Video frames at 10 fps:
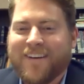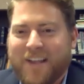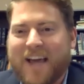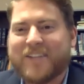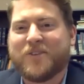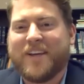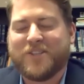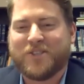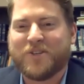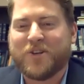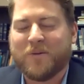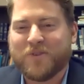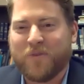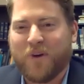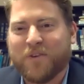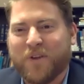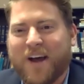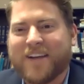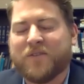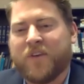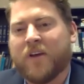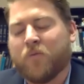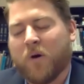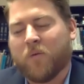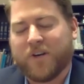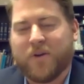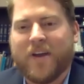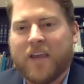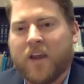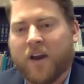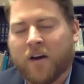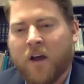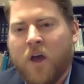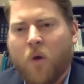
Lastly, just in terms of our philosophy of what we're doing here,